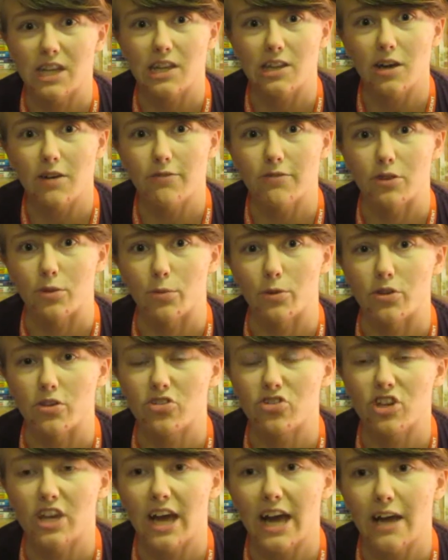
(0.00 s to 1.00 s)
loved the one
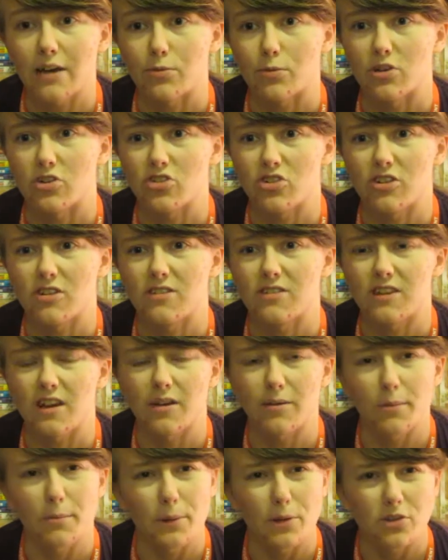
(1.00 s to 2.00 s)
that she had, which is
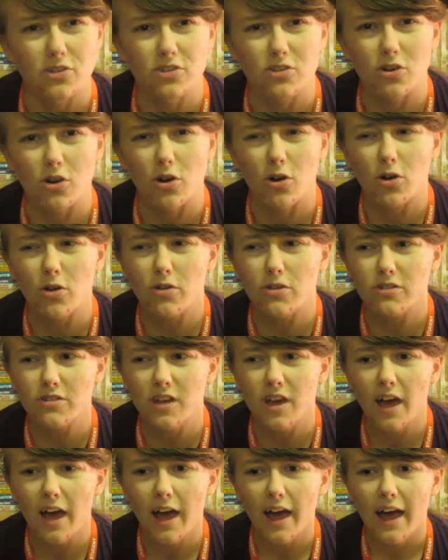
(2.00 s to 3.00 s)
The Monster Calls.
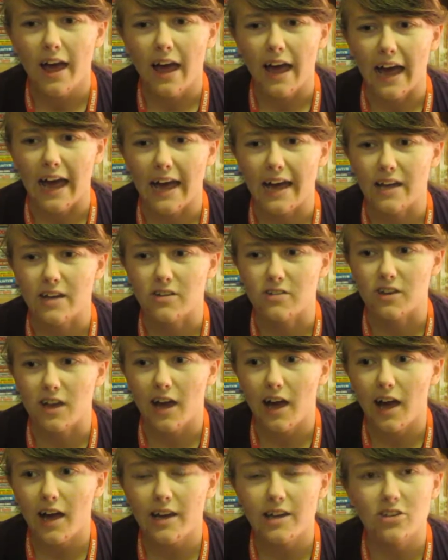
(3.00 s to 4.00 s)
And
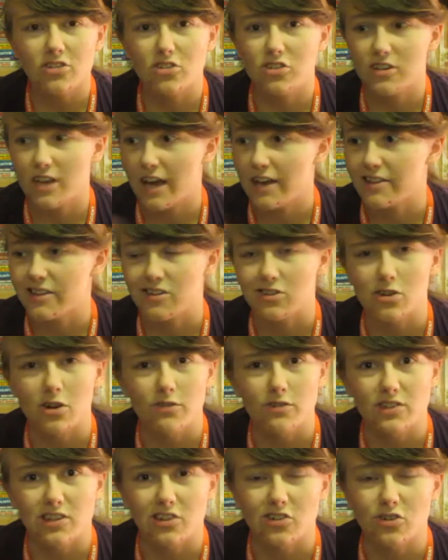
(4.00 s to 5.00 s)
I just had this
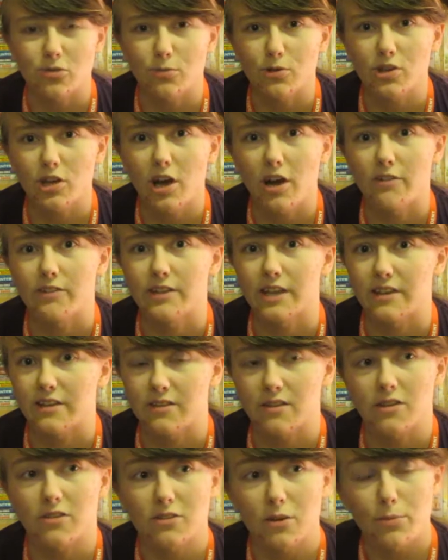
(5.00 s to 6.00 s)
conversation with her, and
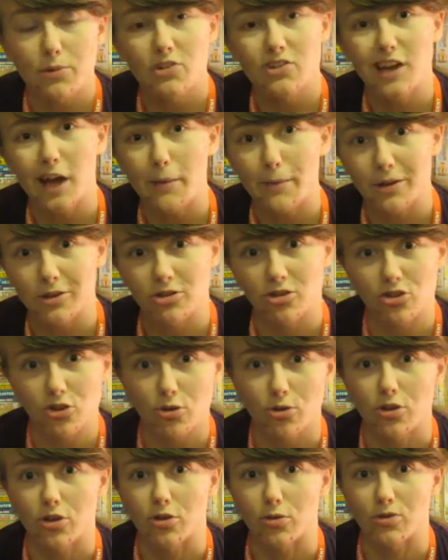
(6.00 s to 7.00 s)
then someone tapped me on the
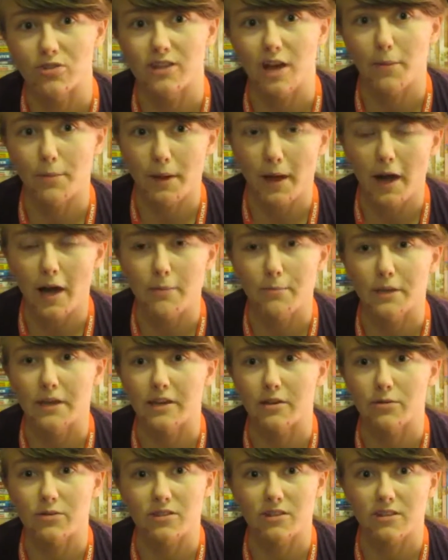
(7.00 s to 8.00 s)
shoulder who was sat behind me,
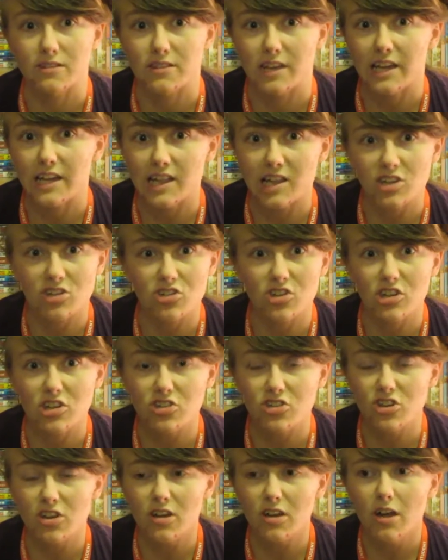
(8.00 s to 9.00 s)
and it was this English
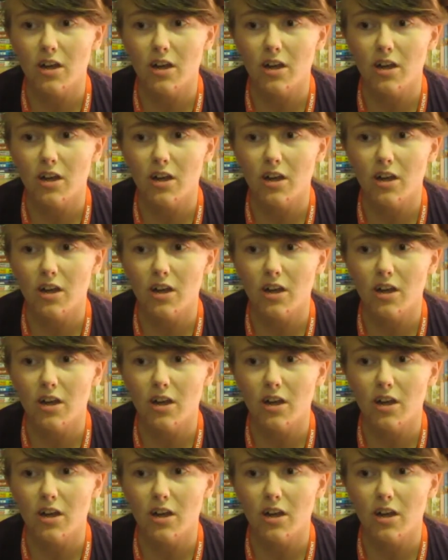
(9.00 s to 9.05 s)
teacher,